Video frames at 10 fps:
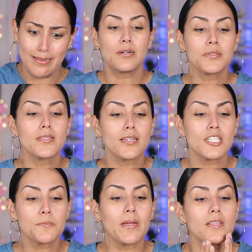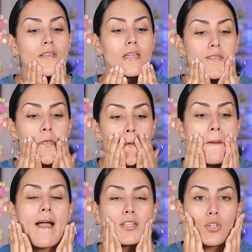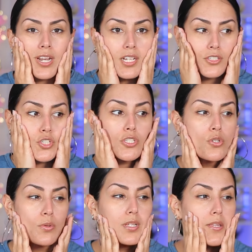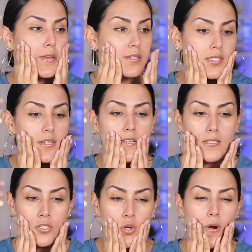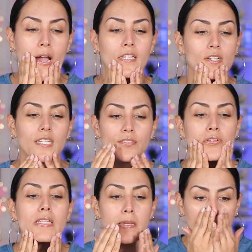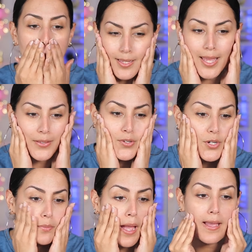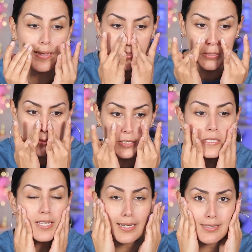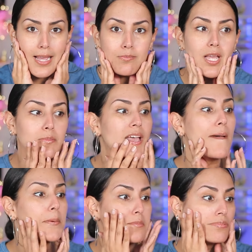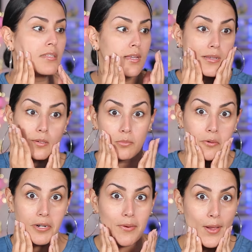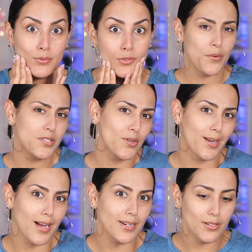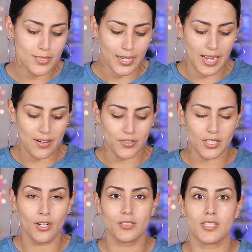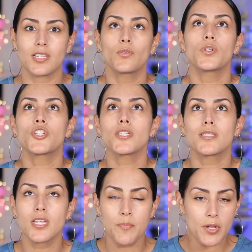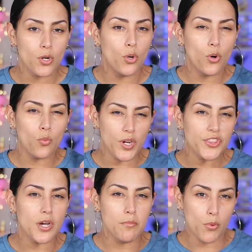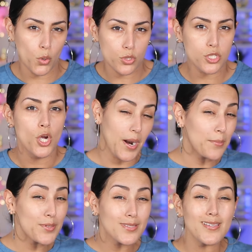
I was not expecting it to. I thought I could just do one of these because it's so hydrating feeling. Never mind. So just kind of tap, tap, tap and move it around or so it kind of looks like I have nothing on the skin, which is typical with most primers.